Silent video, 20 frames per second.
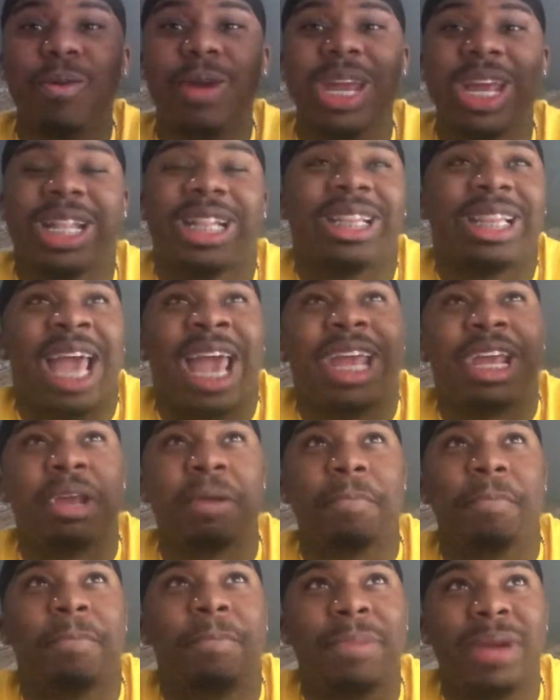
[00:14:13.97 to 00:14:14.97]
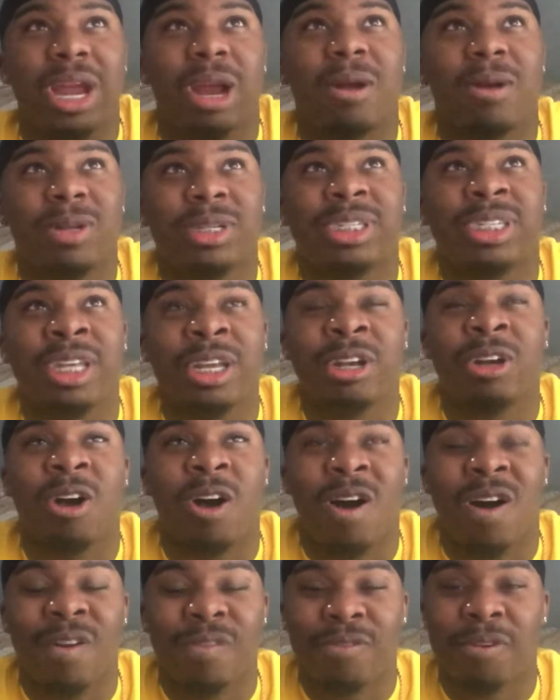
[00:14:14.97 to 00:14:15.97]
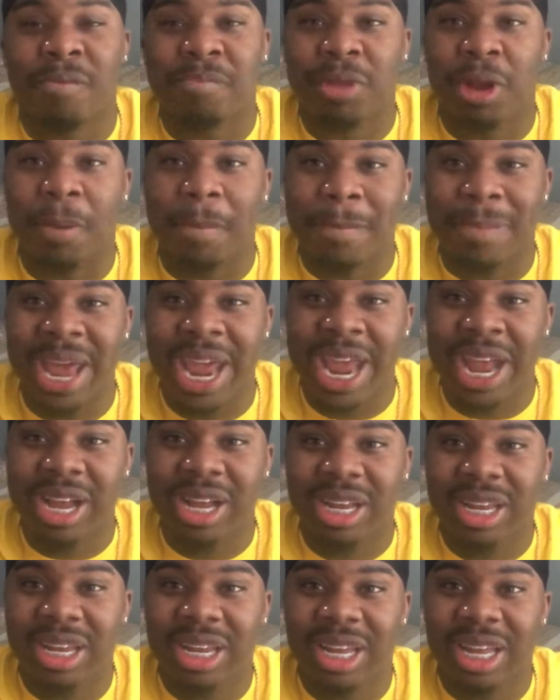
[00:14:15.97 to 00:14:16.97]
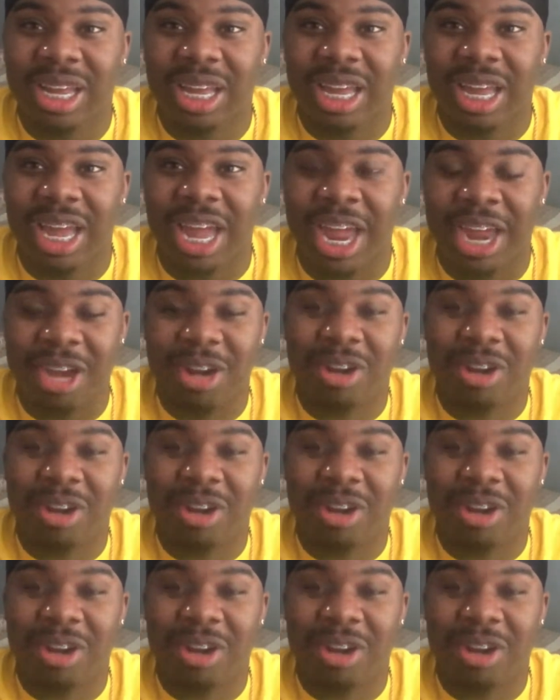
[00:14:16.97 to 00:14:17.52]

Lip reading: get that embarrassing call from your bank, and they're